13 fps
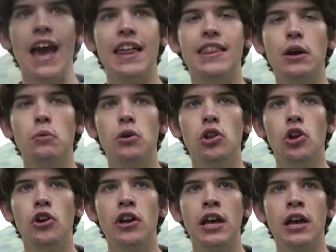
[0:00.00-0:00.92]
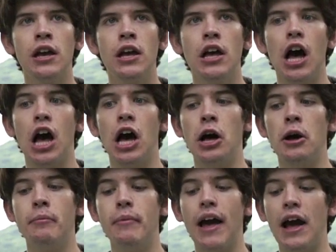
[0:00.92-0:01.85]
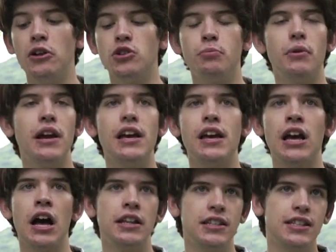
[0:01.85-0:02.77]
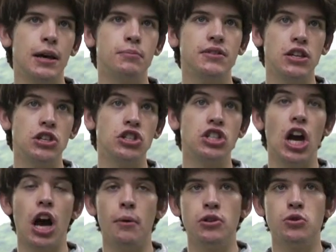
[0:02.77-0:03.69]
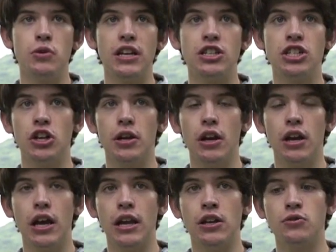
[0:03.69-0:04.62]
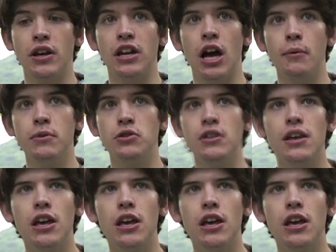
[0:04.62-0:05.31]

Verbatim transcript: and they were learning algebraic concepts in geometry and, trigonometry.